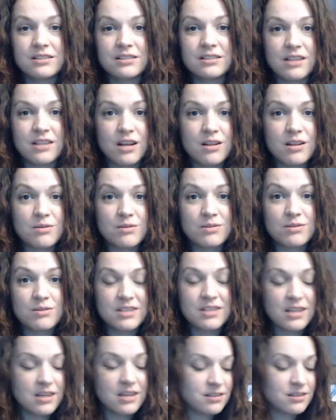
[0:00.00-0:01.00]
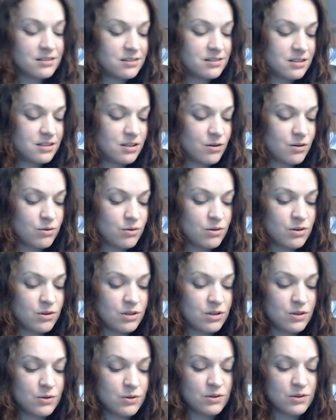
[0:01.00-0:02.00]
none of those things, you can
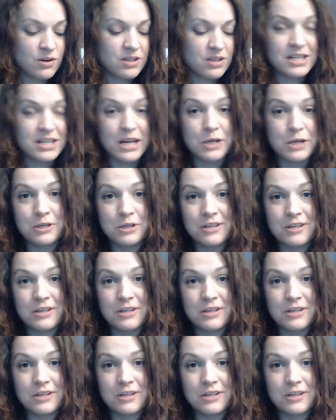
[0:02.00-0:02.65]
use your intention.